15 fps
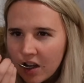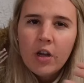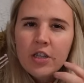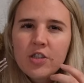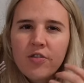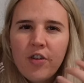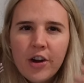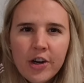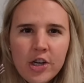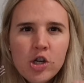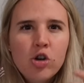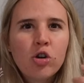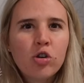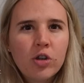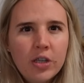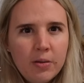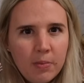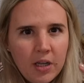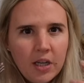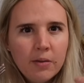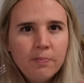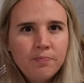It's very
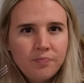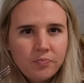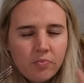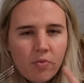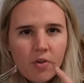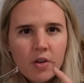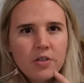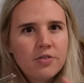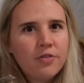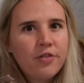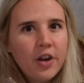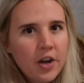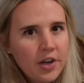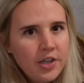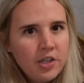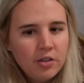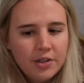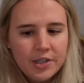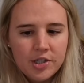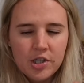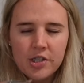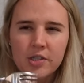creamy. It's very
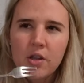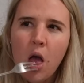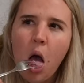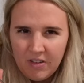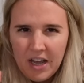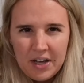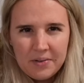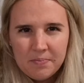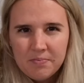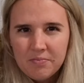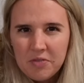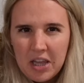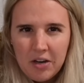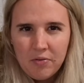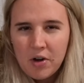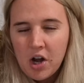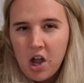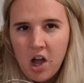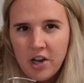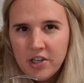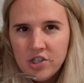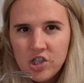delicious. Yeah, like
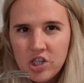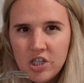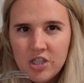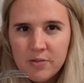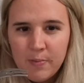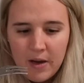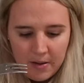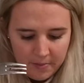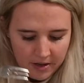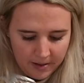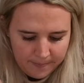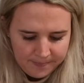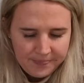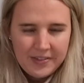ricotta cheese maybe.